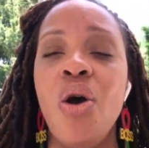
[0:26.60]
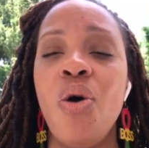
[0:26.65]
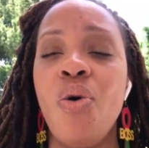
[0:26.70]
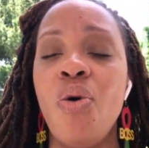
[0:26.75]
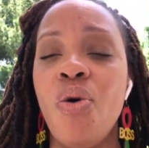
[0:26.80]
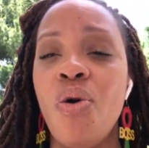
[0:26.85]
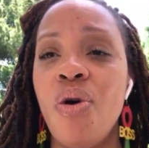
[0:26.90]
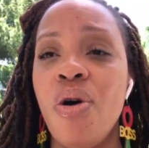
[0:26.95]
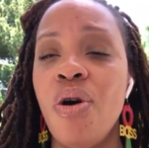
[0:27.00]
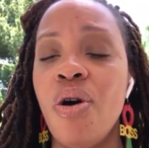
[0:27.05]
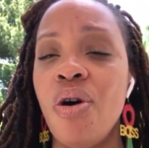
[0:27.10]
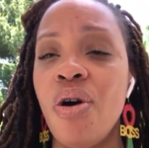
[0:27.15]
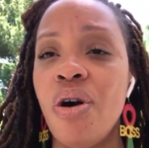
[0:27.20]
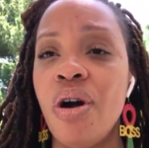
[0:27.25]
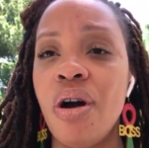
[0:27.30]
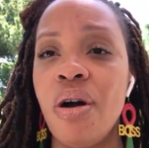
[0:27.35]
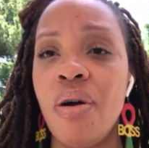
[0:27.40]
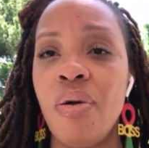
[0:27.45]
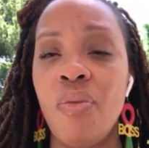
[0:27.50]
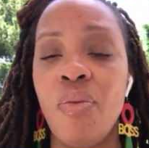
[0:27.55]

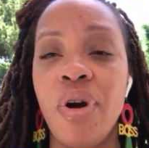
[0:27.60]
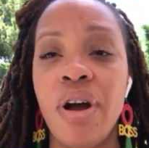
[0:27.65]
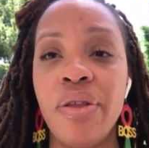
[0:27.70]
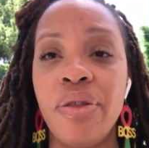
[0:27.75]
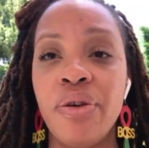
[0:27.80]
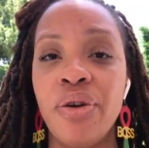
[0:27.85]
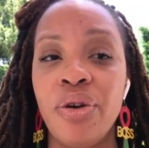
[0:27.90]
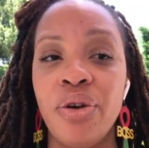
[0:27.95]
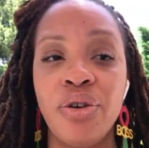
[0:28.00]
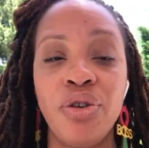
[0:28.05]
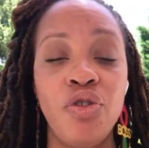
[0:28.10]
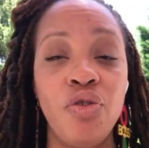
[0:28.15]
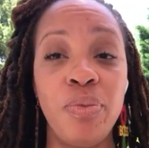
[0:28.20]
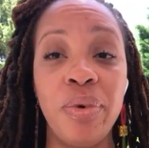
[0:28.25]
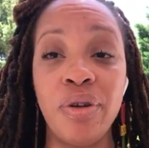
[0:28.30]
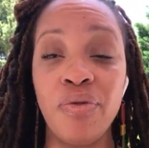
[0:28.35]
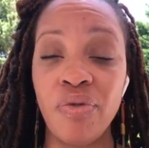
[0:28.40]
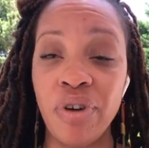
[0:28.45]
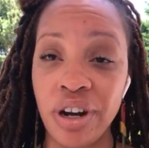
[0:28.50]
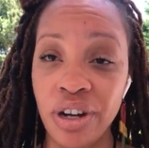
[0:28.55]
or whether you've
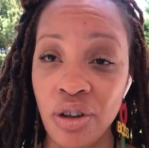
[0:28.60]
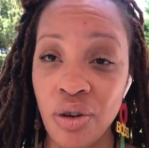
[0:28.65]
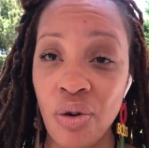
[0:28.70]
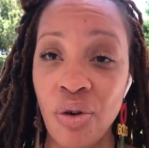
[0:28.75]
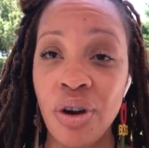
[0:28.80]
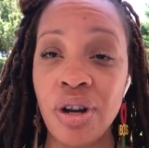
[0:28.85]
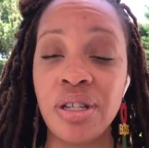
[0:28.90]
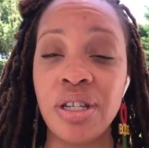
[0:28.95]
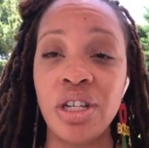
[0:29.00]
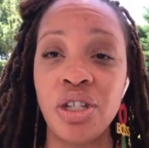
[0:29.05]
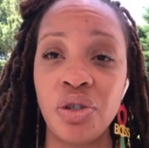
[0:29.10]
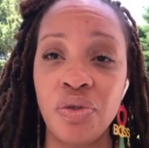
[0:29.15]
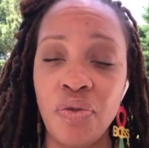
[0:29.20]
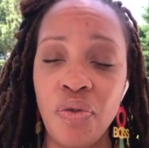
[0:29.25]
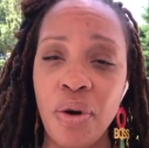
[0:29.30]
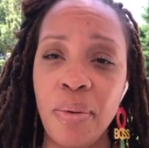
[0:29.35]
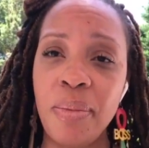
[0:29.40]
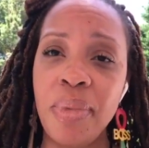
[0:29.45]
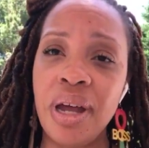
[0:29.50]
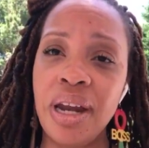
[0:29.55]
been running your organization
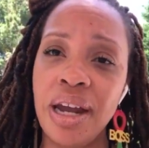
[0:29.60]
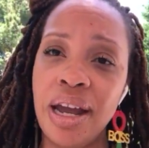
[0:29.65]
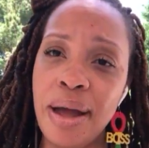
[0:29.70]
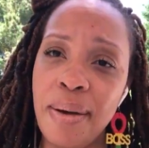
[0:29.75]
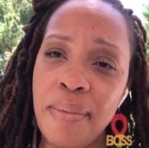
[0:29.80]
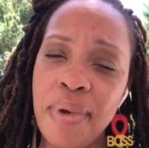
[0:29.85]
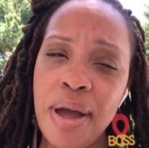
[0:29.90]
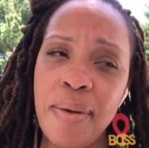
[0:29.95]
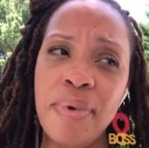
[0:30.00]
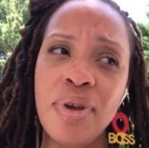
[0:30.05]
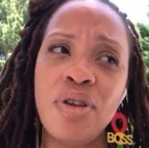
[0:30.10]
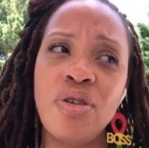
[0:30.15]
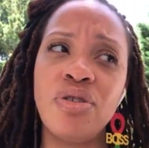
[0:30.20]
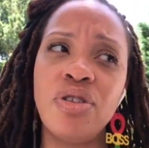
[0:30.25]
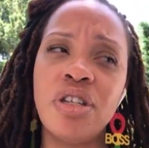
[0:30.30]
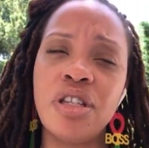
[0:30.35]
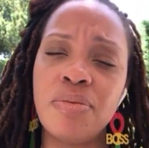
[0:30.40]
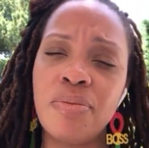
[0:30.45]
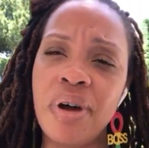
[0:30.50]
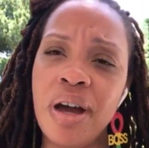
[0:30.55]
for a minute and maybe you
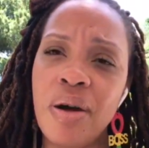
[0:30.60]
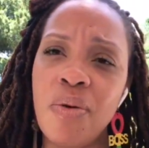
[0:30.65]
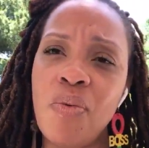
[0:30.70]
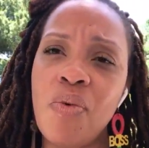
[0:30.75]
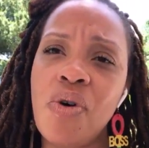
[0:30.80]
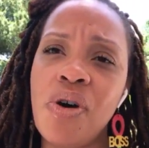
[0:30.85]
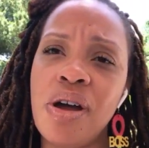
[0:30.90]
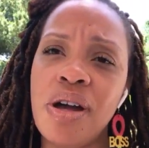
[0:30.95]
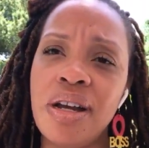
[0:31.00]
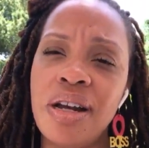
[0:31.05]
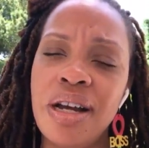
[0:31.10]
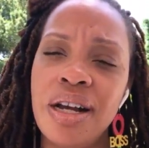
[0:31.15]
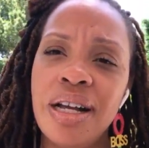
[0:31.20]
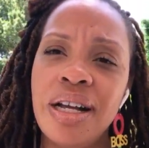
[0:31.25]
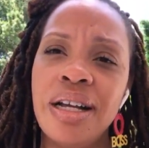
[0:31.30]
just might want